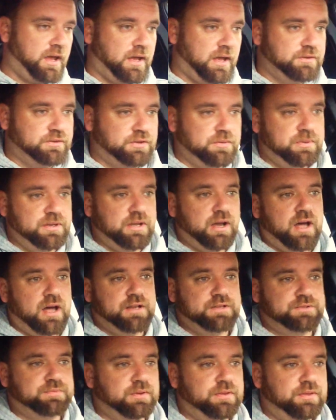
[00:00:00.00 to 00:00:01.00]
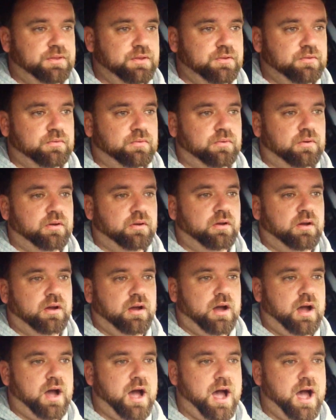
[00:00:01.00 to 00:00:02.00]
And to be honest with you,
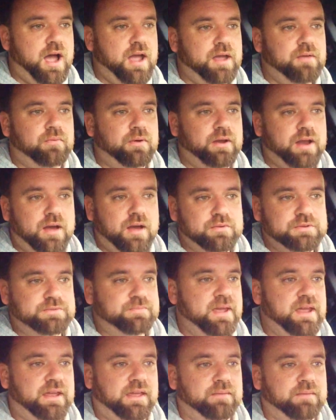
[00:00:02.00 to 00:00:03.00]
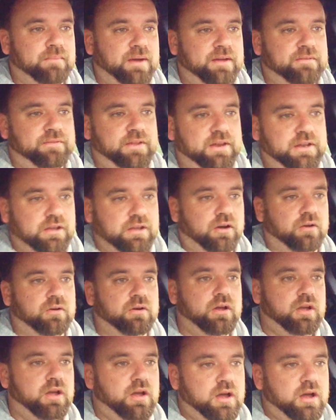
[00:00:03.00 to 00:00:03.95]
I when I was making my video,